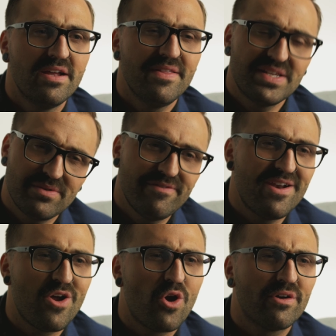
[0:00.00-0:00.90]
That's when I
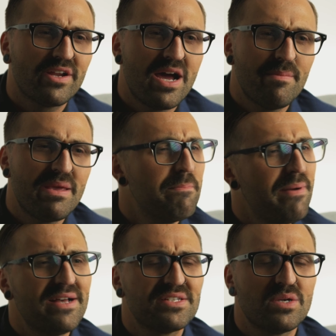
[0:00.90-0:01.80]
found origami and
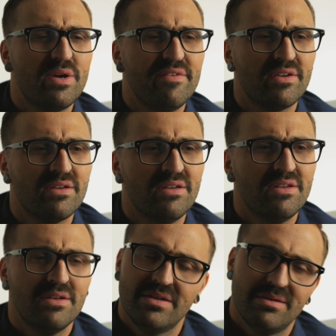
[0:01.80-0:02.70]
basket weaving.
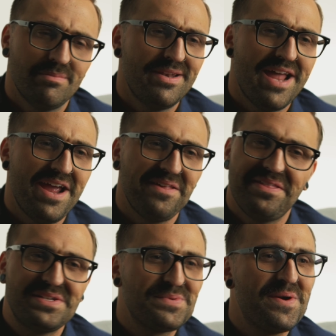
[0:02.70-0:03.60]
But nay,
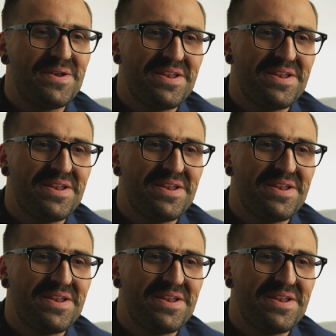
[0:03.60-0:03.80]
these weren't